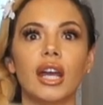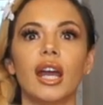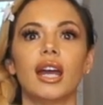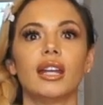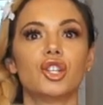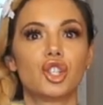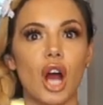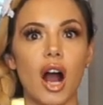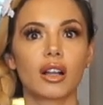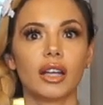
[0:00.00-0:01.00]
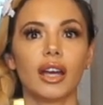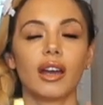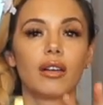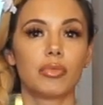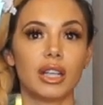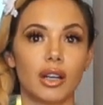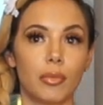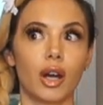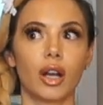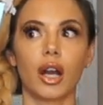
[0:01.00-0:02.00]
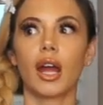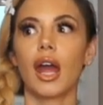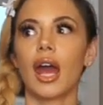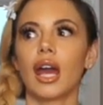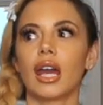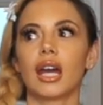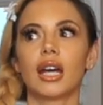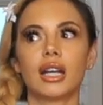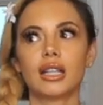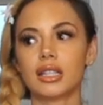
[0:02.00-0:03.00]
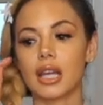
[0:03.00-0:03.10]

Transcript: It is chocolate and peanut butter, and